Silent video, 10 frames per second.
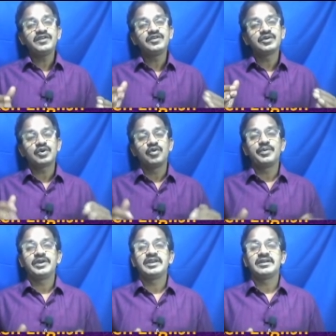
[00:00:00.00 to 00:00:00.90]
what's your
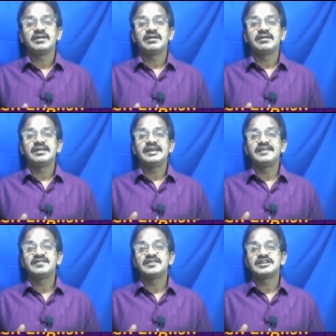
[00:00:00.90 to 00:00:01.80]
opinion on
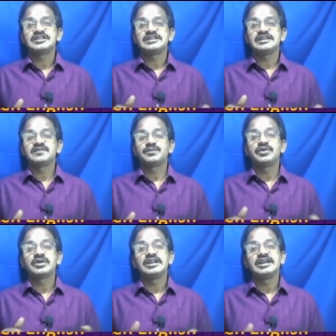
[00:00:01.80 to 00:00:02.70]
SCERT
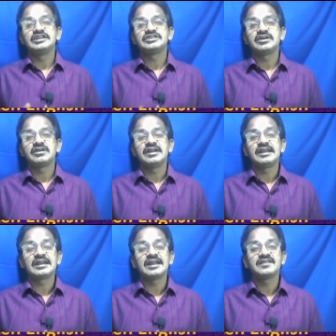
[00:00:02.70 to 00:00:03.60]
spoken English
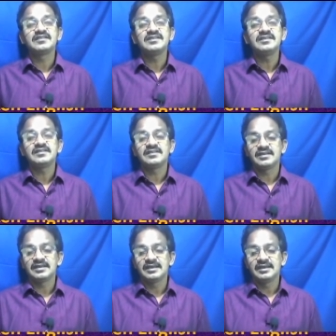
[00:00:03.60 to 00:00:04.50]
online
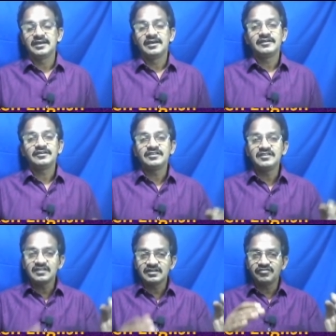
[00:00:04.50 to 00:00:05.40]
classes so
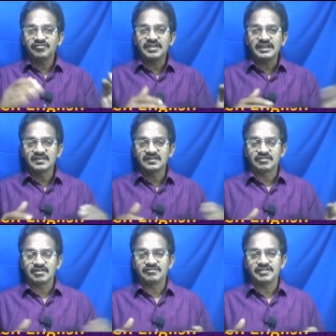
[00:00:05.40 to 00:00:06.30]
these are the
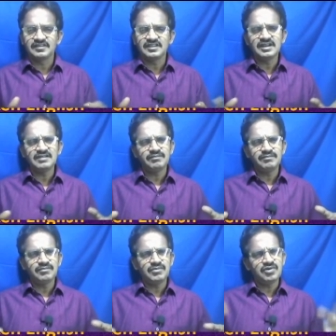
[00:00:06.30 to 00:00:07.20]
ways, several ways. There are
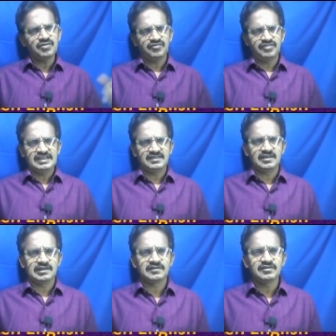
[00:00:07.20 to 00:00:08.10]
more
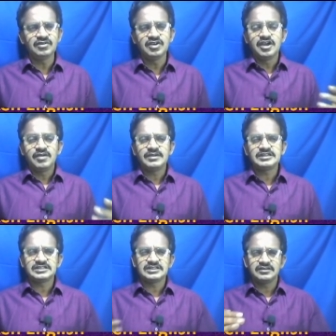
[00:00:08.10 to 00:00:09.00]
ways also,
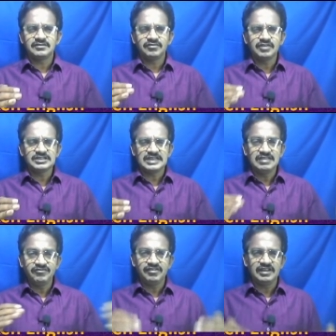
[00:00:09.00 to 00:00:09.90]
but uh, what
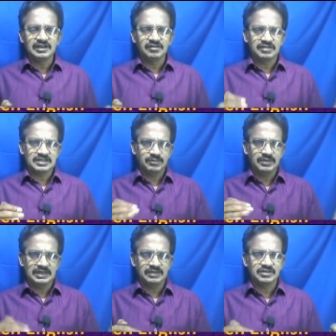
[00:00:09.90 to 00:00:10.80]
I feel, what
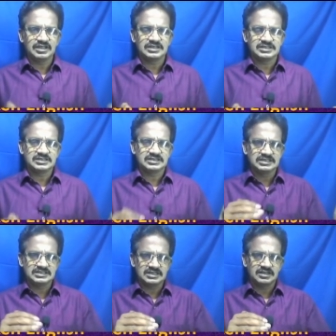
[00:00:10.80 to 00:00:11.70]
I believe that uh,
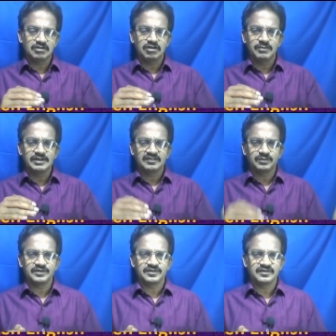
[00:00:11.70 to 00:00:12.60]
these are the common
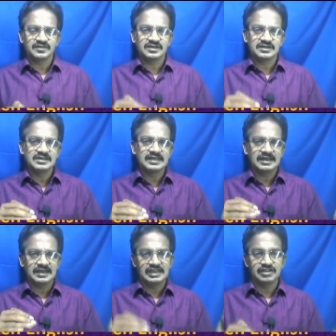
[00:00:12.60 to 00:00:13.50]
expressions that
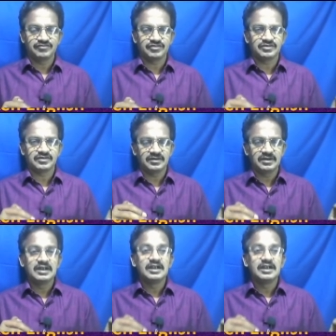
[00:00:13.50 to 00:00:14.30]
they are enough to